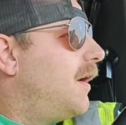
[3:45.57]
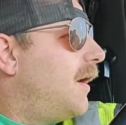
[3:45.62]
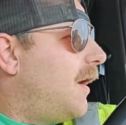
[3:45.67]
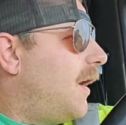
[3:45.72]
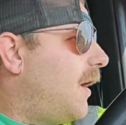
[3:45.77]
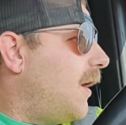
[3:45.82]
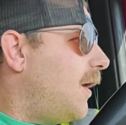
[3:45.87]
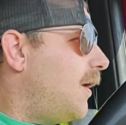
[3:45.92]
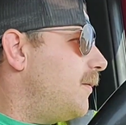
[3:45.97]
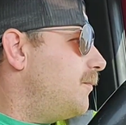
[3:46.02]

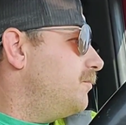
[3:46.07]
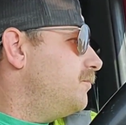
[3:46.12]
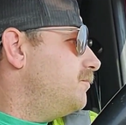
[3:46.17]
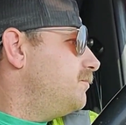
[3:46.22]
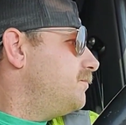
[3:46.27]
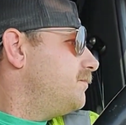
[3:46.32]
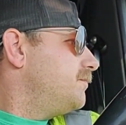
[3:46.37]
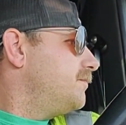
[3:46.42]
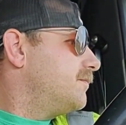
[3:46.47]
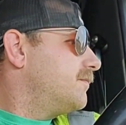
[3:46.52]
Uh,
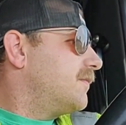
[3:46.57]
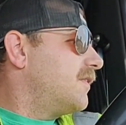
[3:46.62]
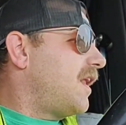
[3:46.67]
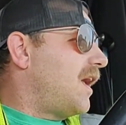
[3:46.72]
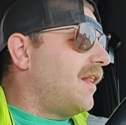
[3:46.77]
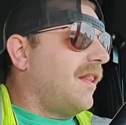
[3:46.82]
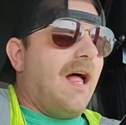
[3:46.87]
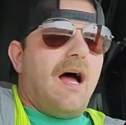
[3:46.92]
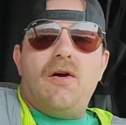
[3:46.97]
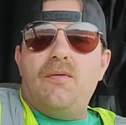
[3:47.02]

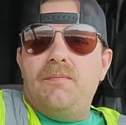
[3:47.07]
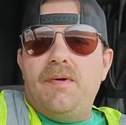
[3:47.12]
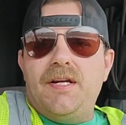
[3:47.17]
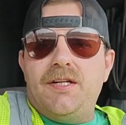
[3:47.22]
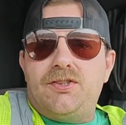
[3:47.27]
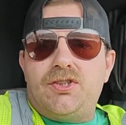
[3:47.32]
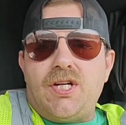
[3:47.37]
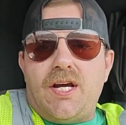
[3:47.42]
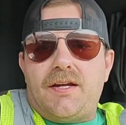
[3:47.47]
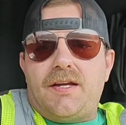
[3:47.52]
they allowed me to
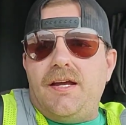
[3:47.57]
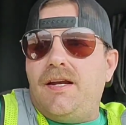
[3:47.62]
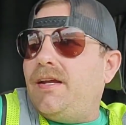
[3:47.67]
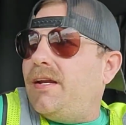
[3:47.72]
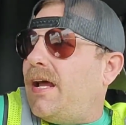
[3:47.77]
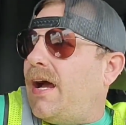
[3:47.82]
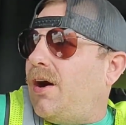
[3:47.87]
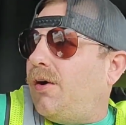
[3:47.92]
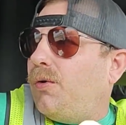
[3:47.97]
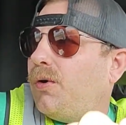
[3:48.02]
check in
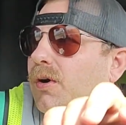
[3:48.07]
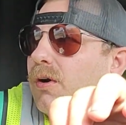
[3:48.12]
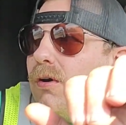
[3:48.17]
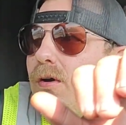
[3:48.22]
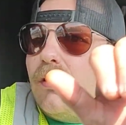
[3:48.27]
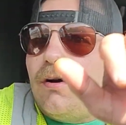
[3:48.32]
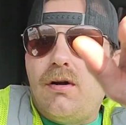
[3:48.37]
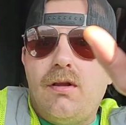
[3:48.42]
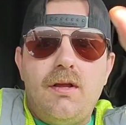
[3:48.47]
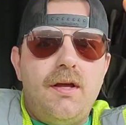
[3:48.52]
an hour
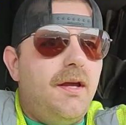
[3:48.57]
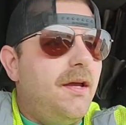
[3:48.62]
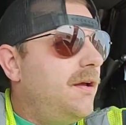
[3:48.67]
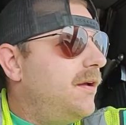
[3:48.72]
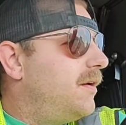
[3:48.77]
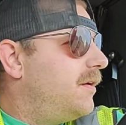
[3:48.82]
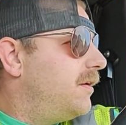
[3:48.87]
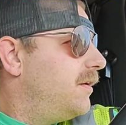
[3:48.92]
early,